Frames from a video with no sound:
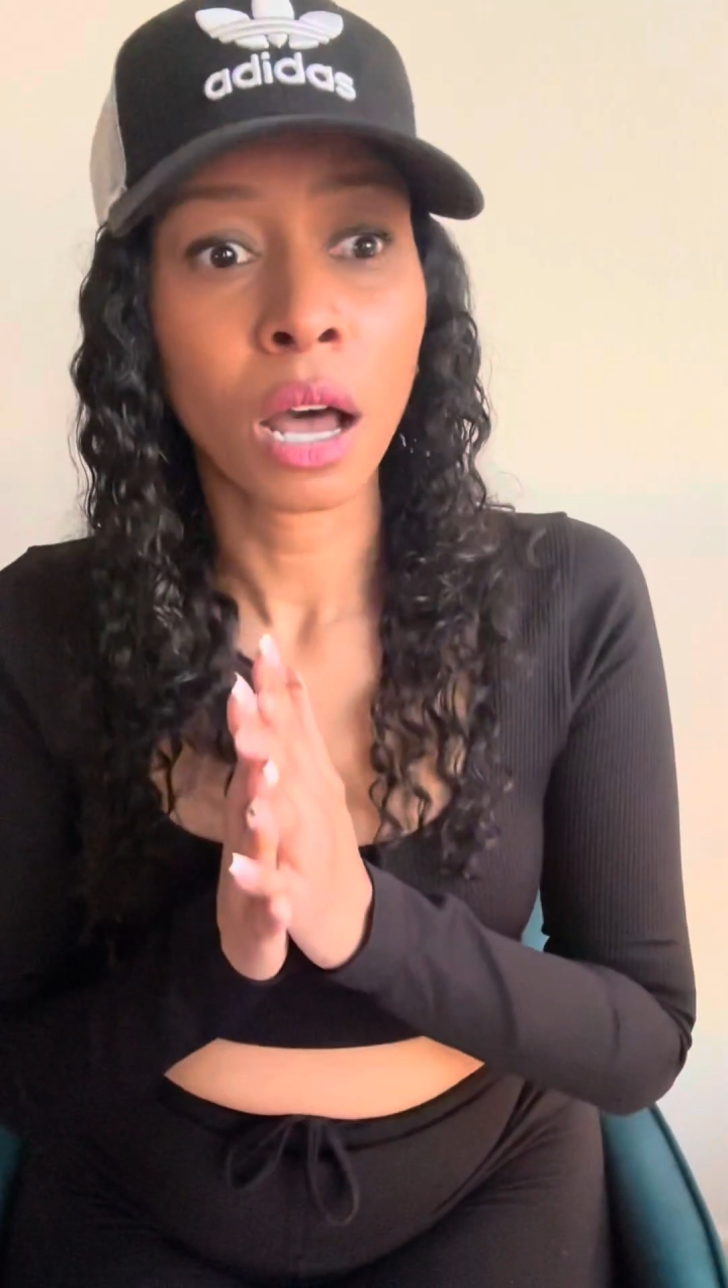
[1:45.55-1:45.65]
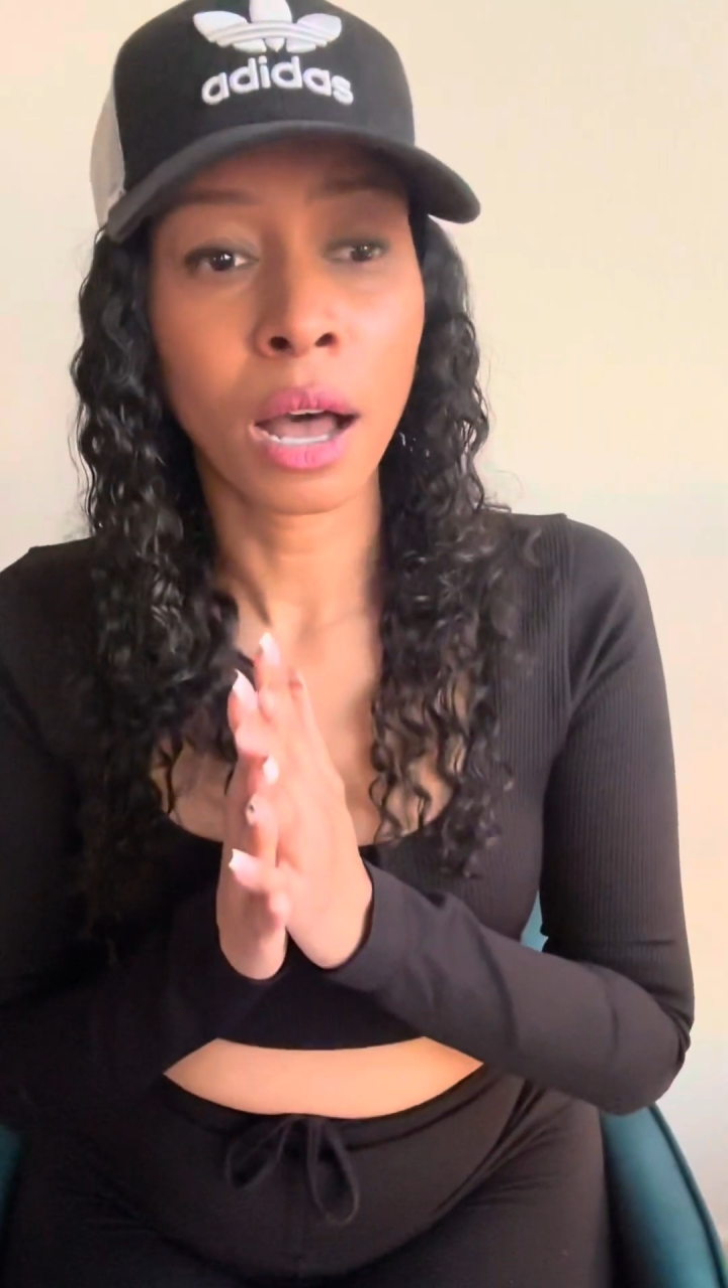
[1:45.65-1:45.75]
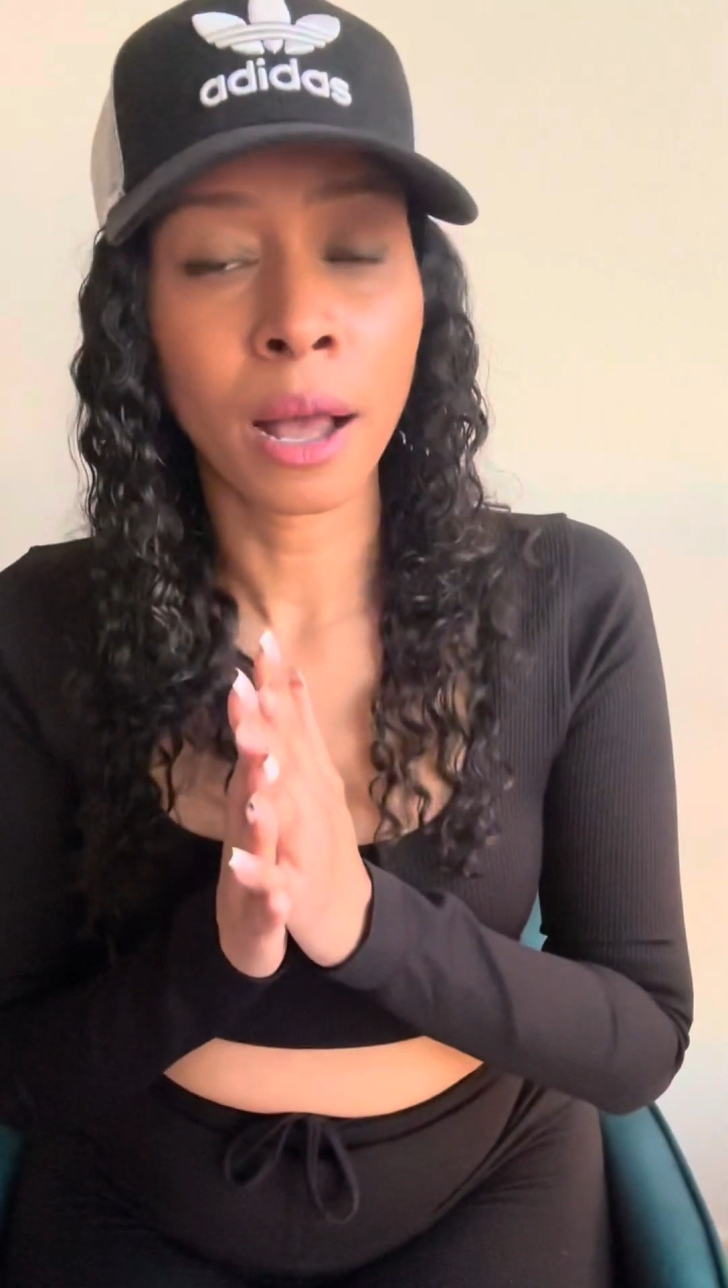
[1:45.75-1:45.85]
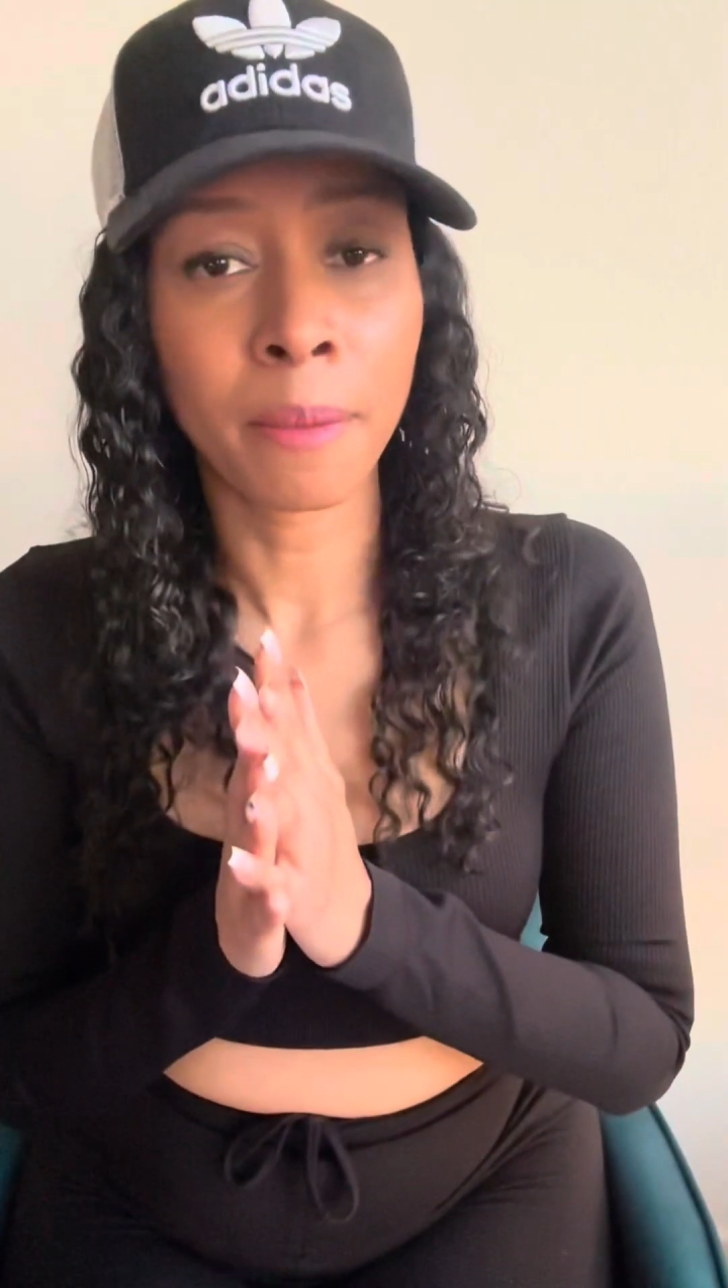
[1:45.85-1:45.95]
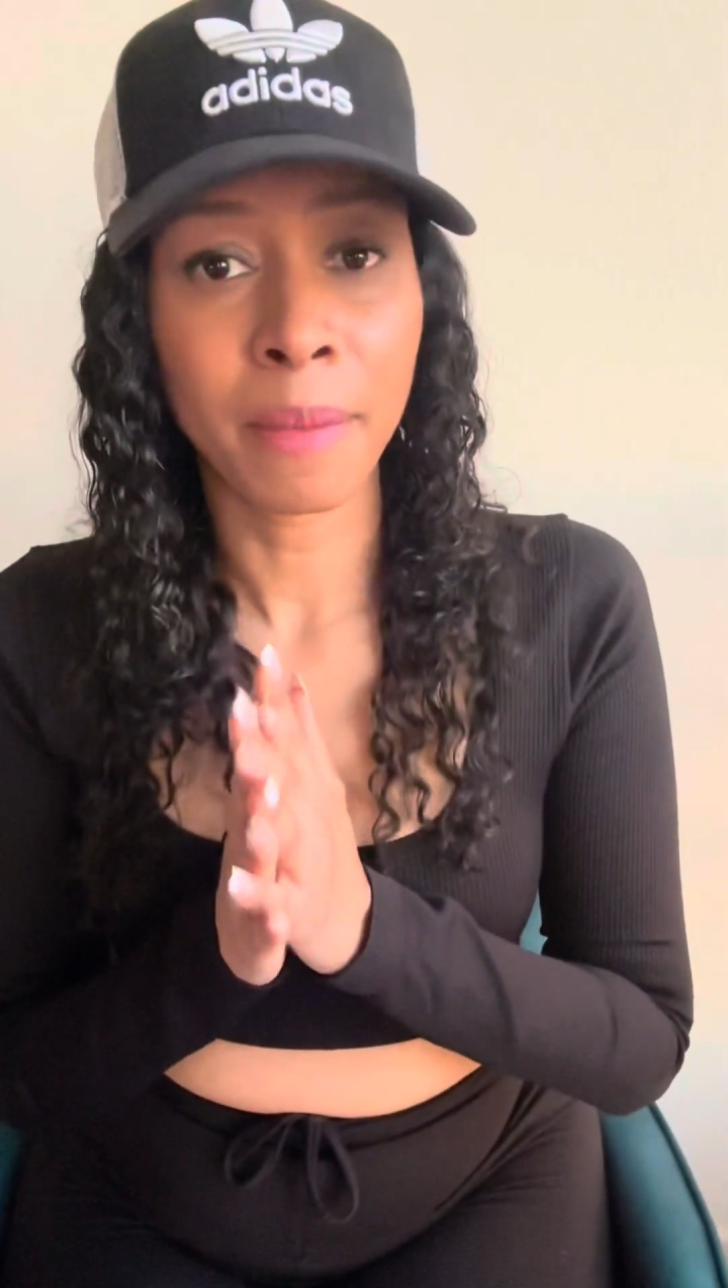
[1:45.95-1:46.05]

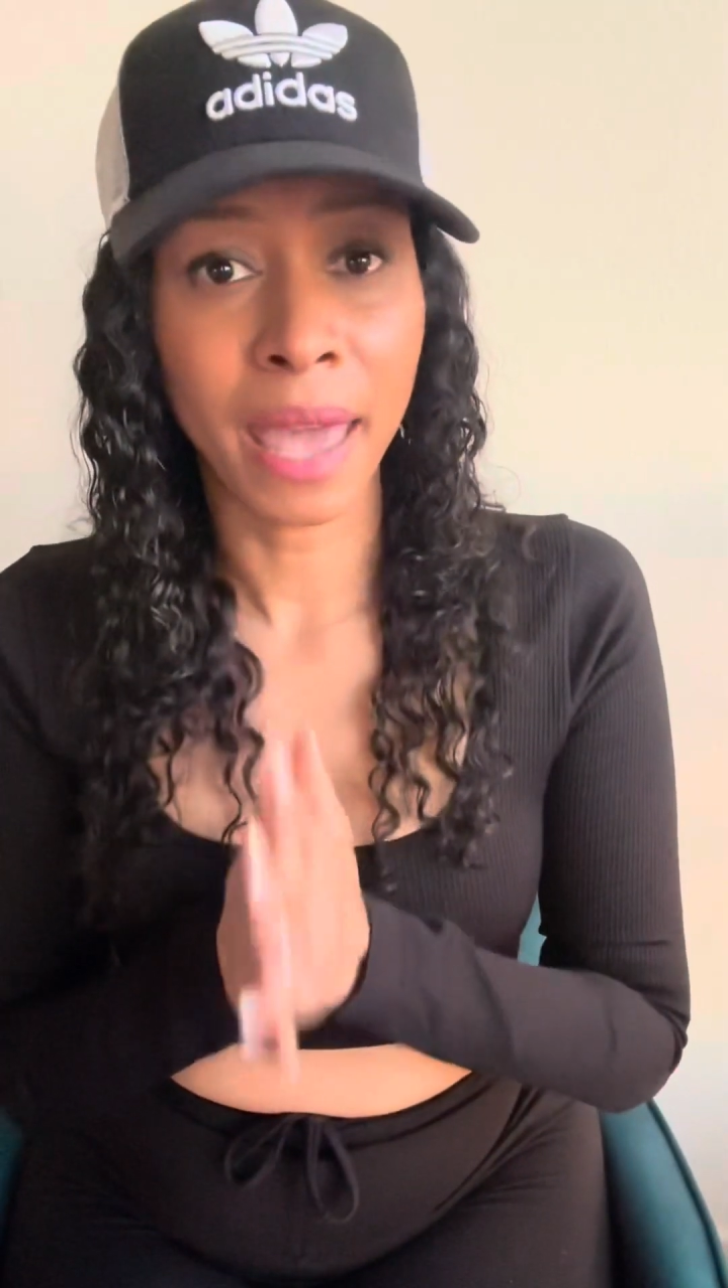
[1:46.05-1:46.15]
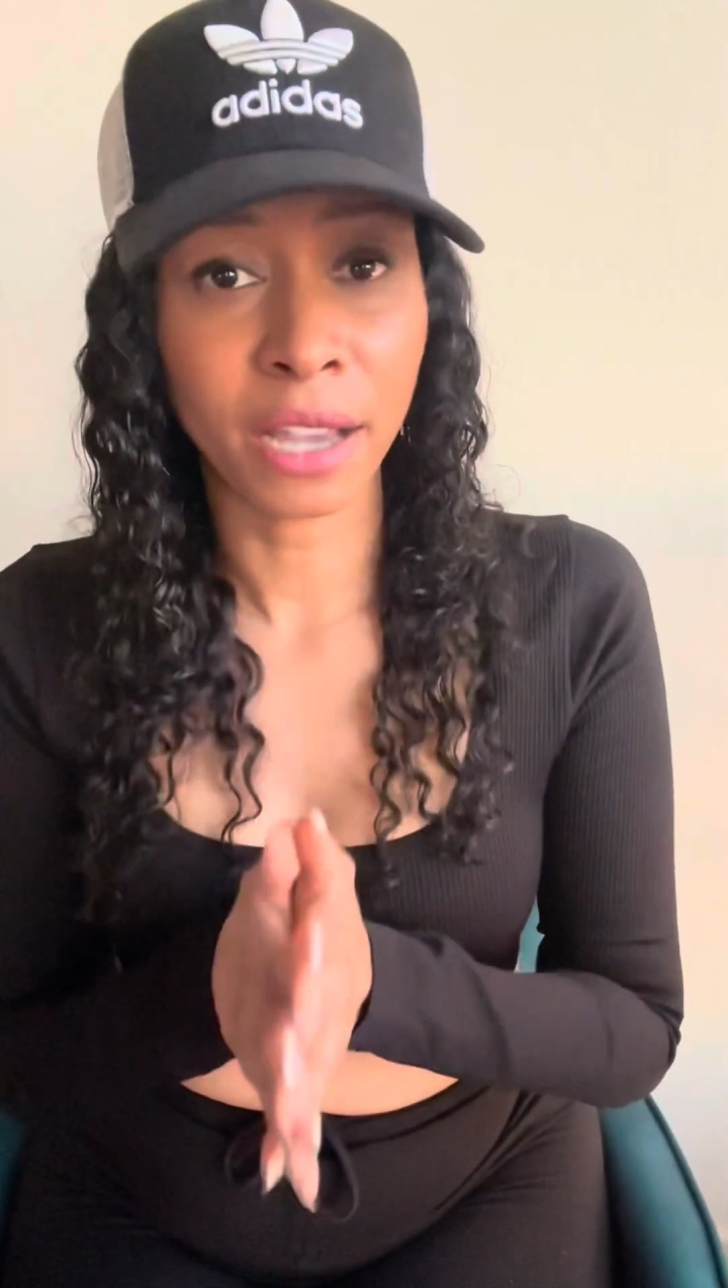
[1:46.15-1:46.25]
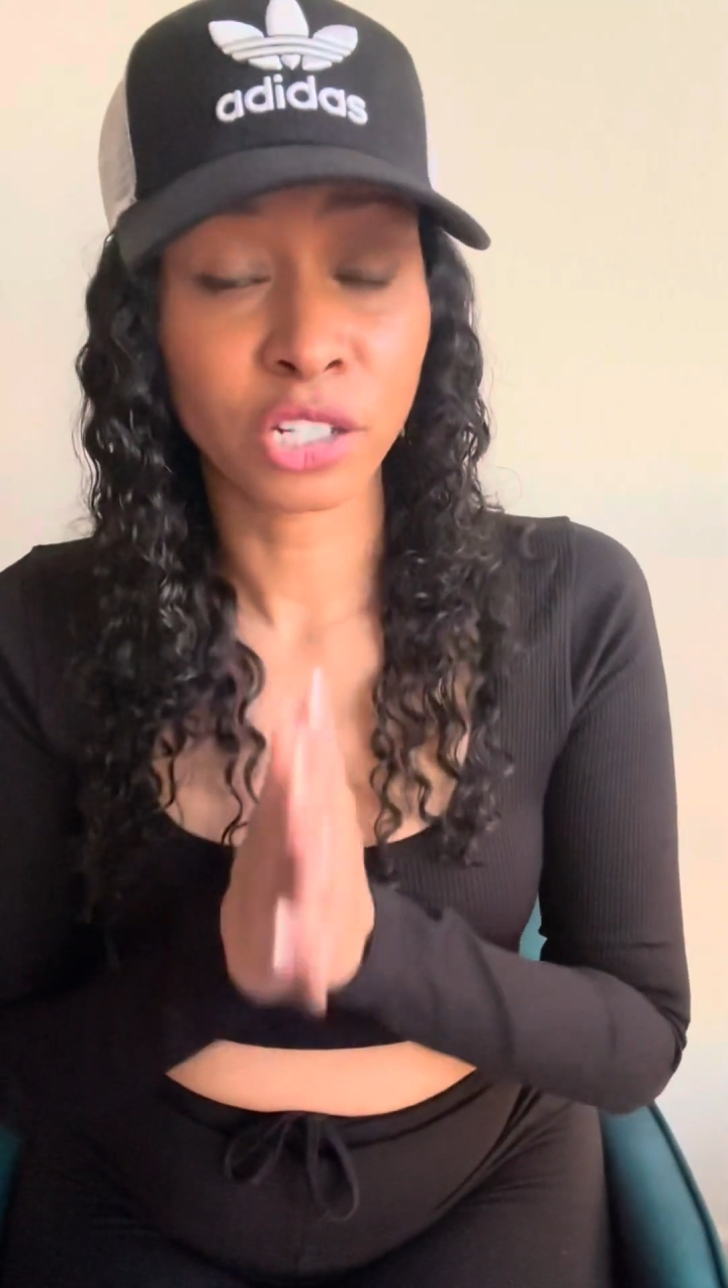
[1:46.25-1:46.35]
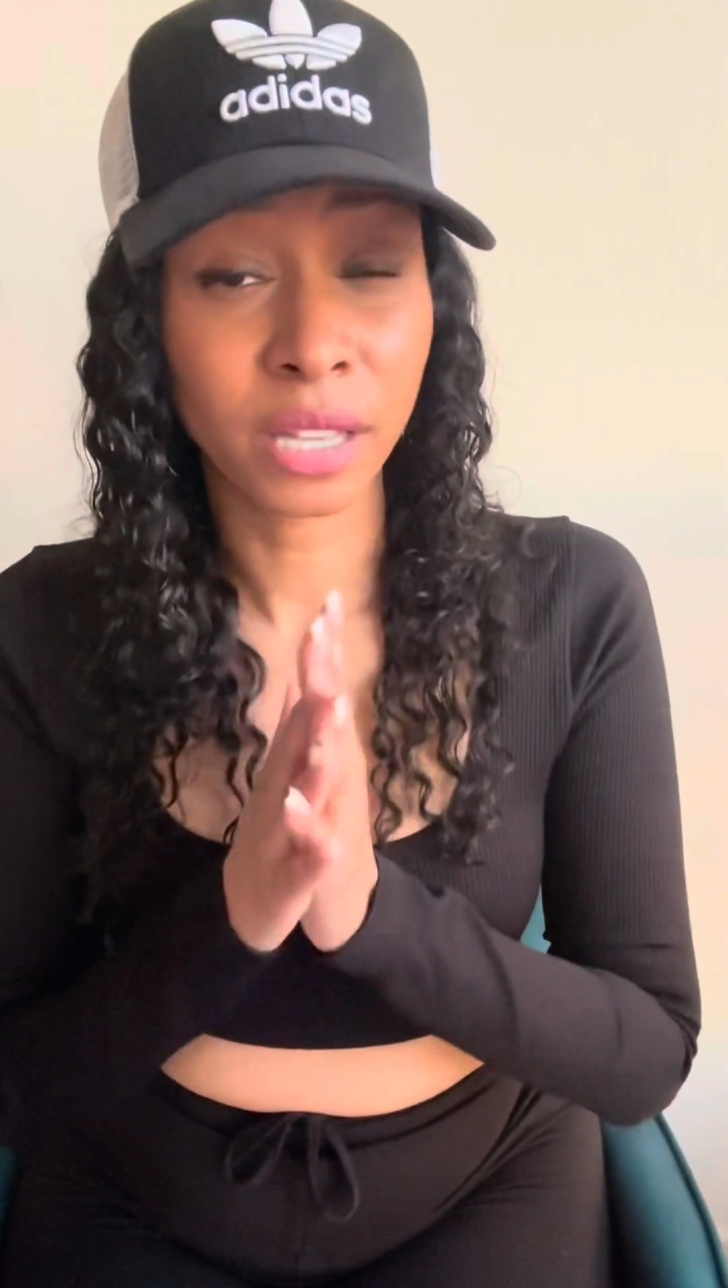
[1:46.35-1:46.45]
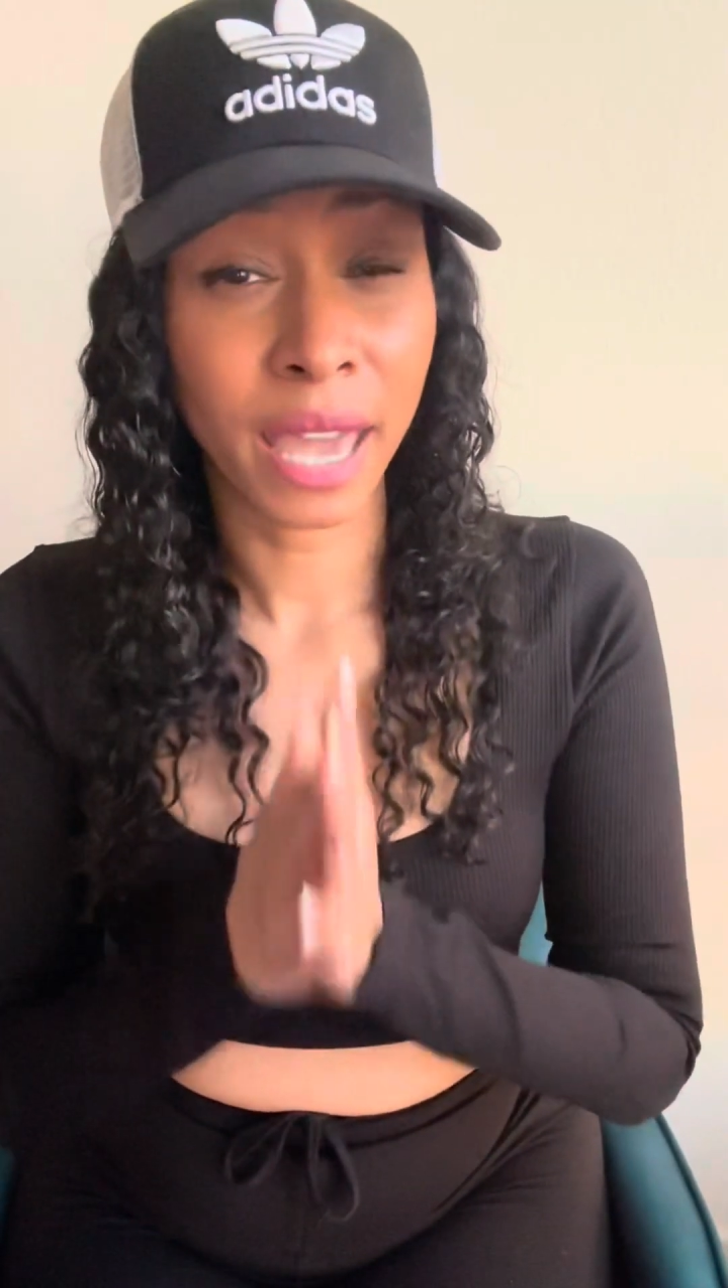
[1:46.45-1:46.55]
actually